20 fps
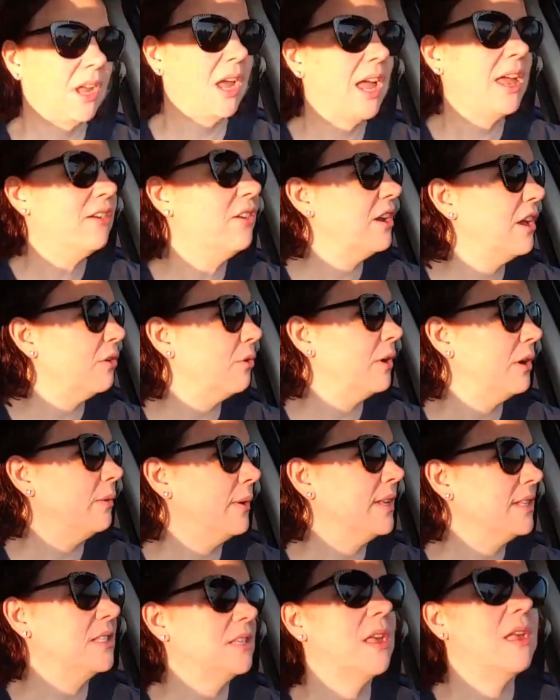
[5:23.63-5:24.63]
I don't know what it
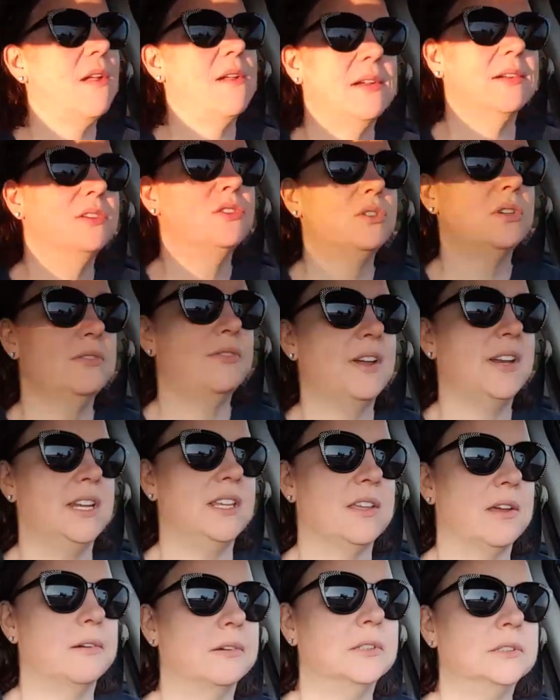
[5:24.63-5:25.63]
was. It was really
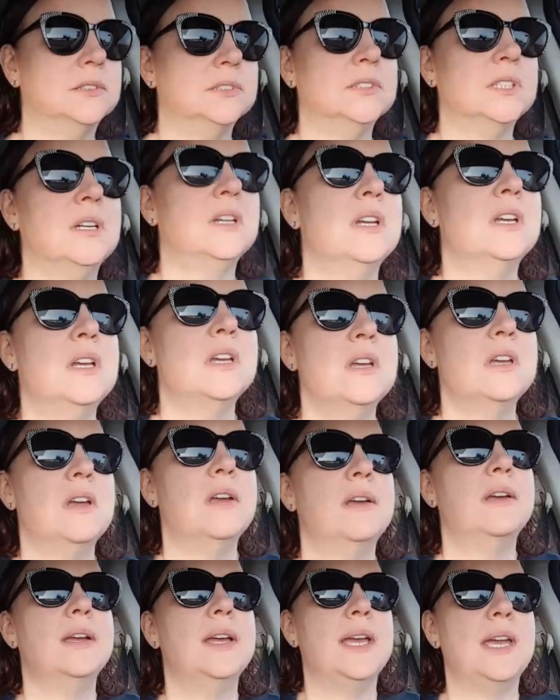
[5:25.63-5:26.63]
funny though.
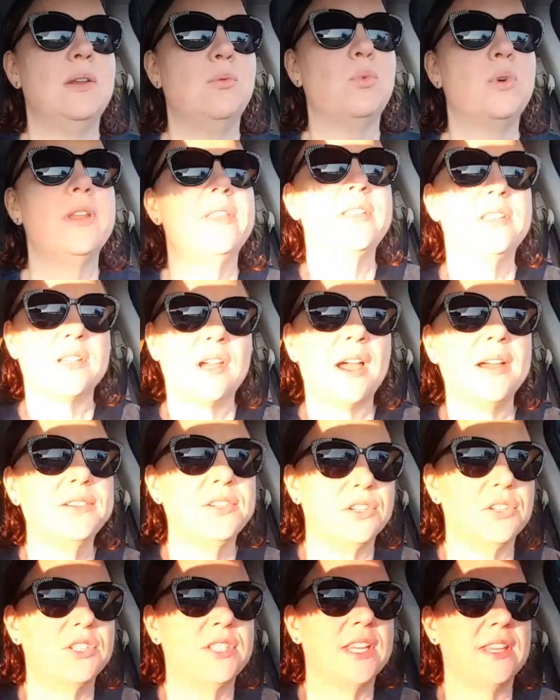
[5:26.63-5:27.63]
And one of the
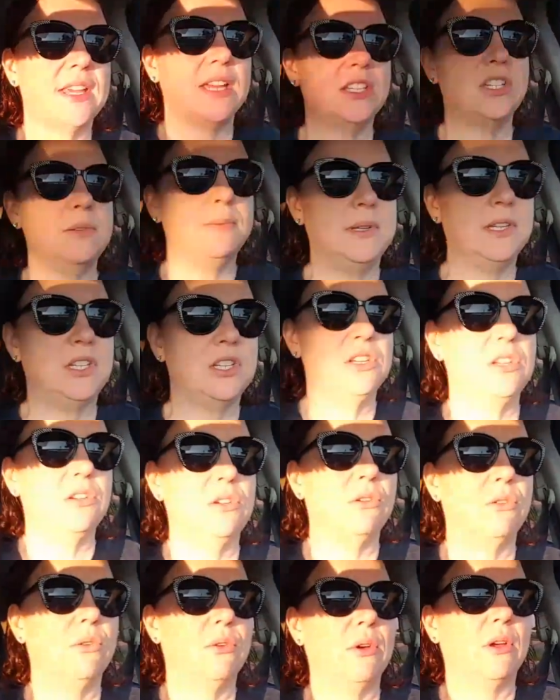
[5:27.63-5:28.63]
doctors said that to me
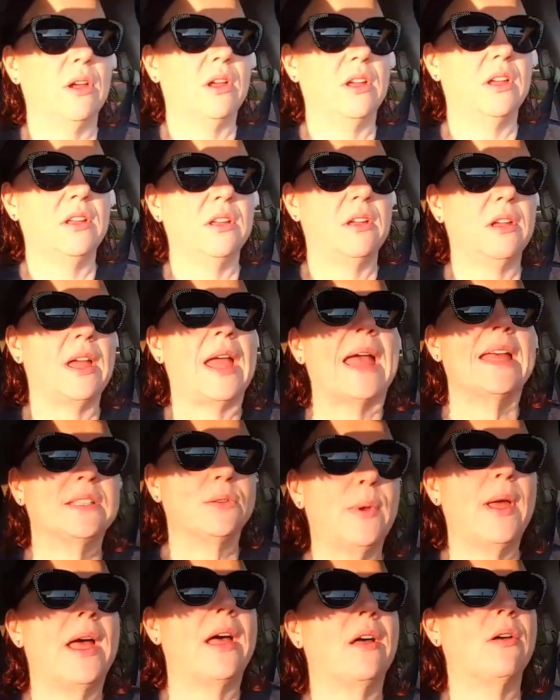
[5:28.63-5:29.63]
too, uh,
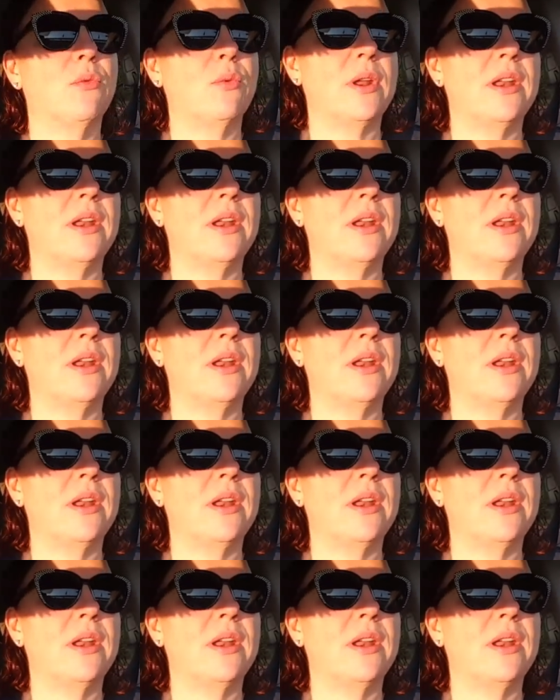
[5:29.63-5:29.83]
as well.